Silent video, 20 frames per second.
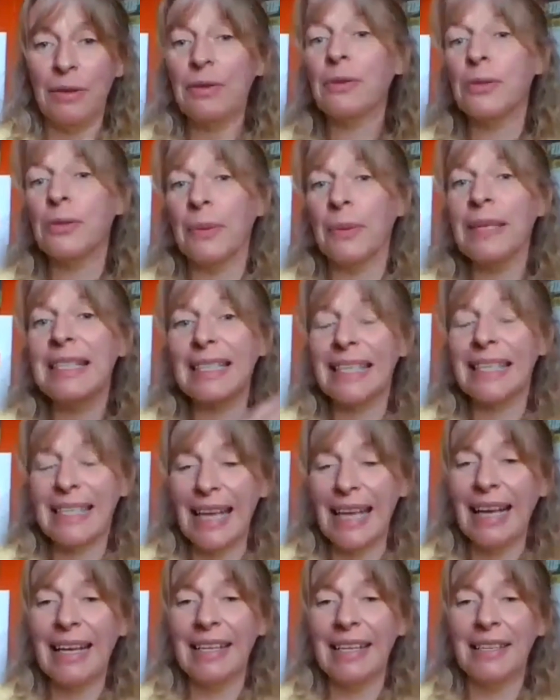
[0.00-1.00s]
So it was the
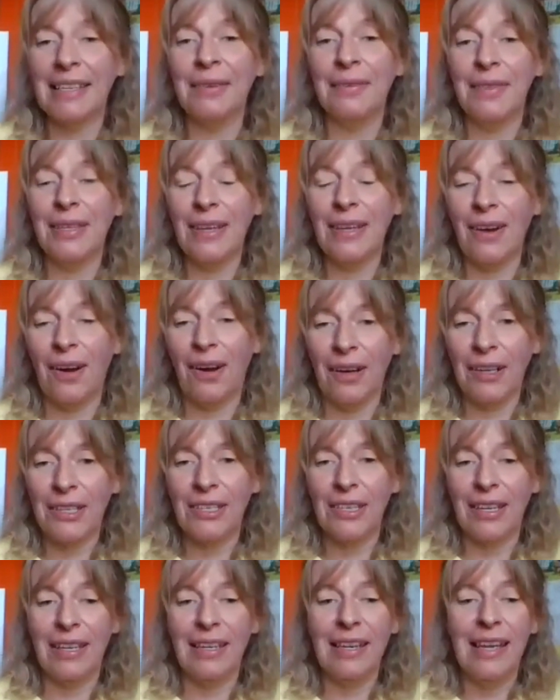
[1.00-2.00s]
second year of the
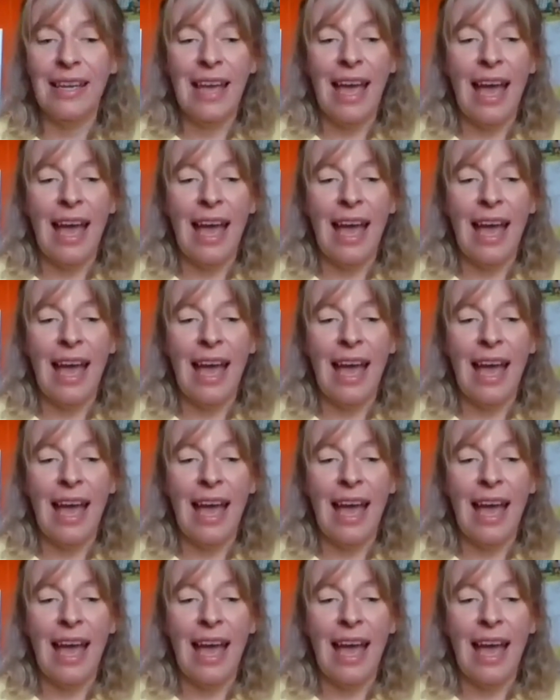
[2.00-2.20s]
auction,